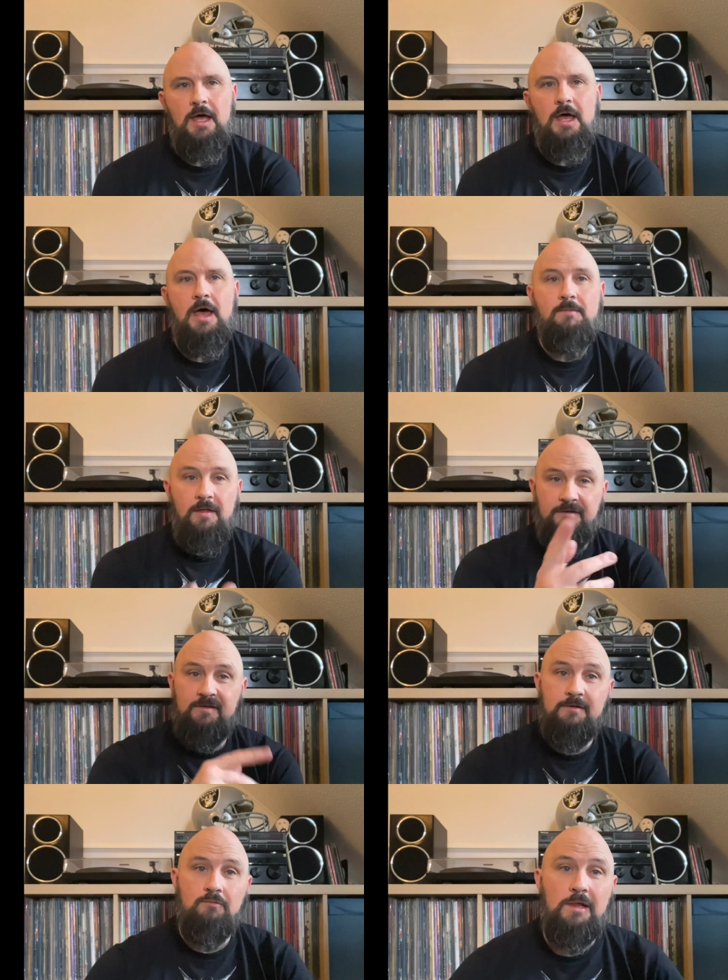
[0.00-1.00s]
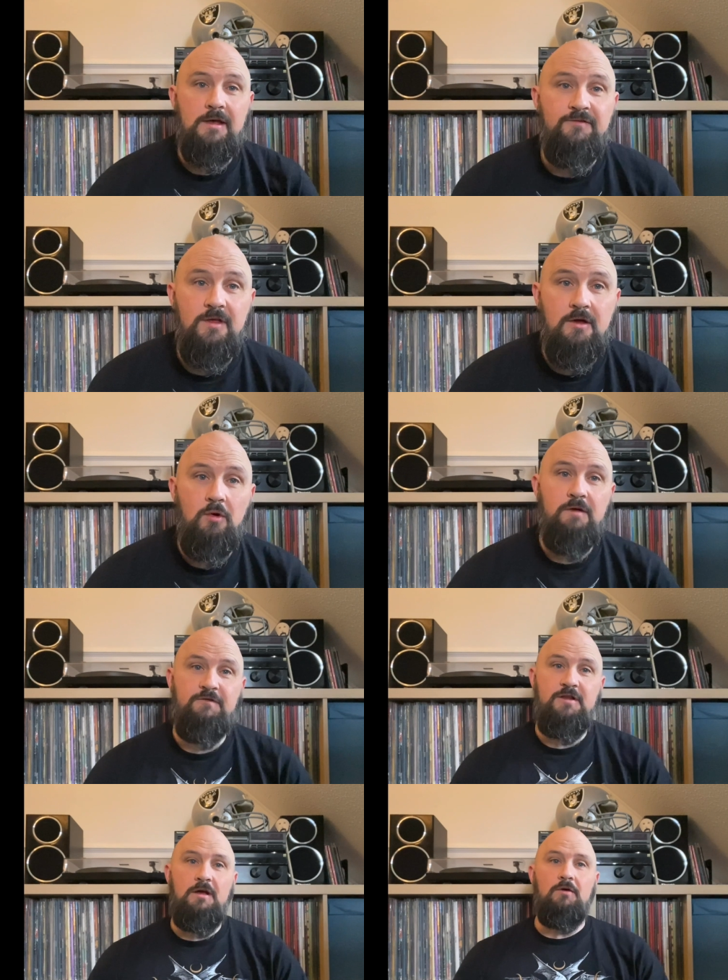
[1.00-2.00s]
And this is a relatively quick
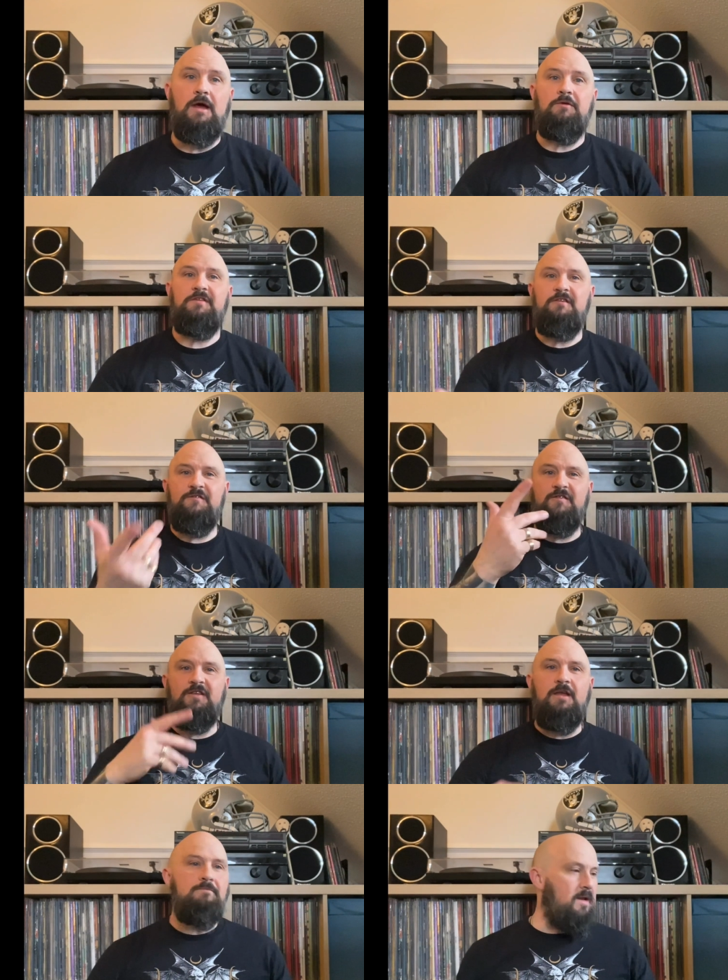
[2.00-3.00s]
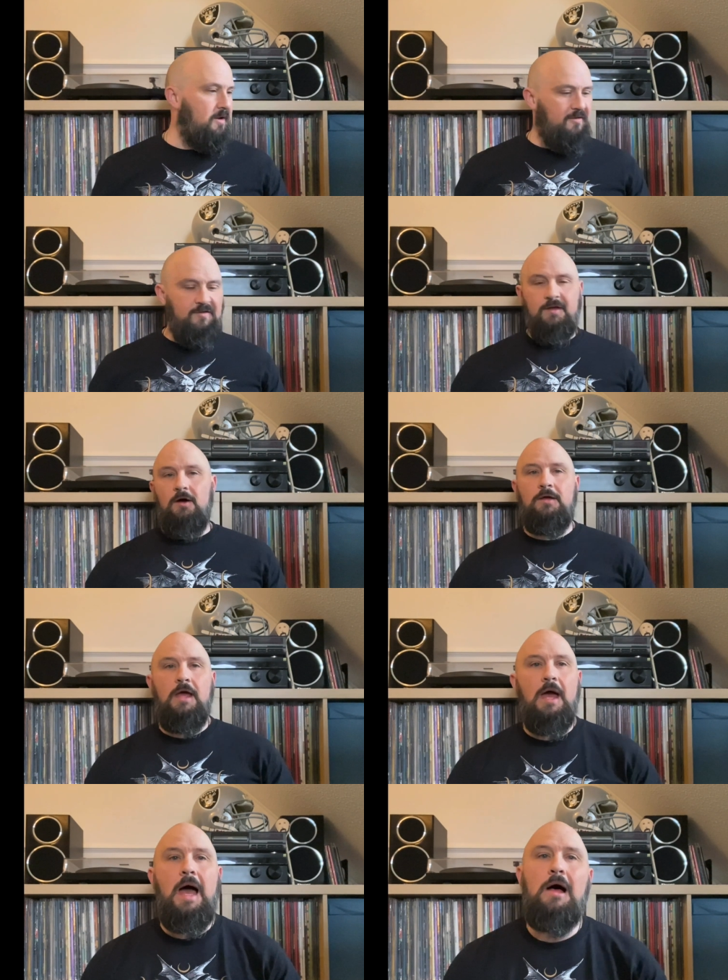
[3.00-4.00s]
video now. Is this 15 minutes? So
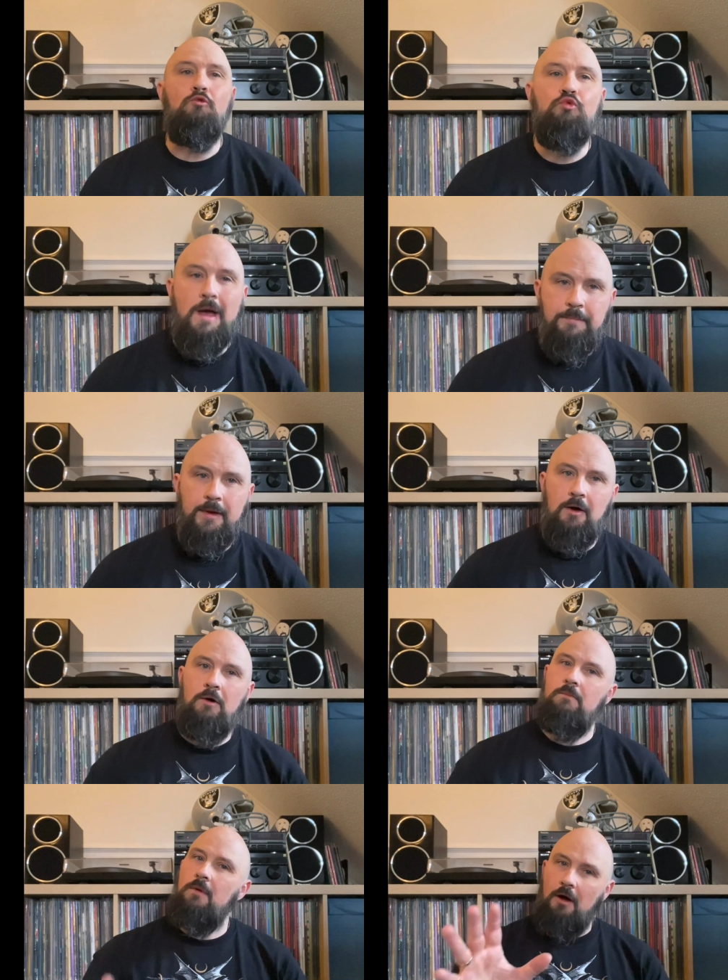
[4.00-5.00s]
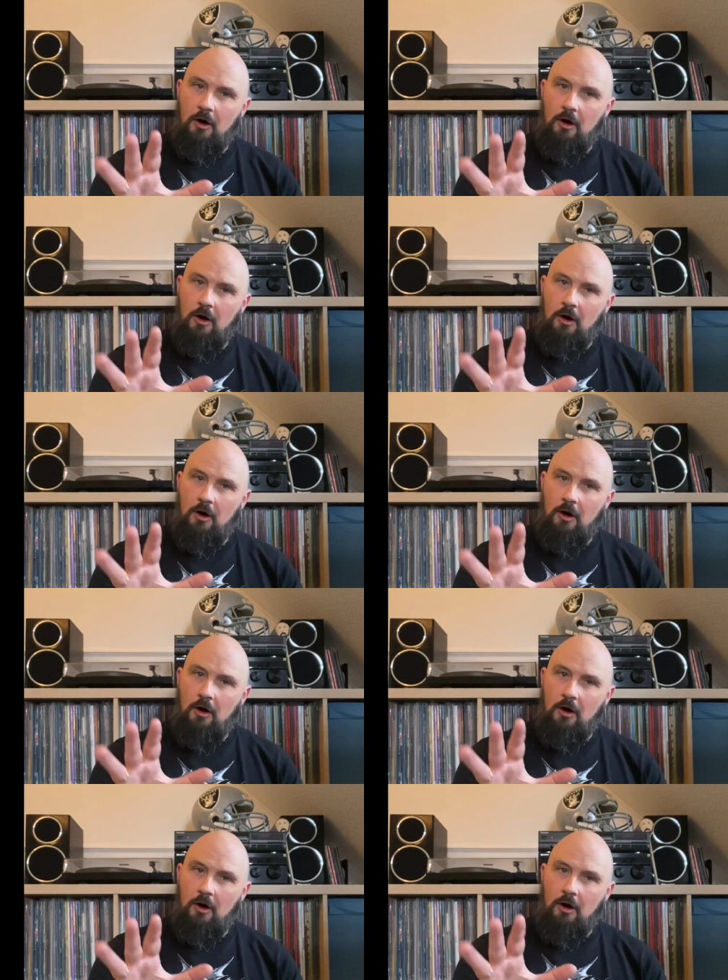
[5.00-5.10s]
yeah, I'll wrap it up.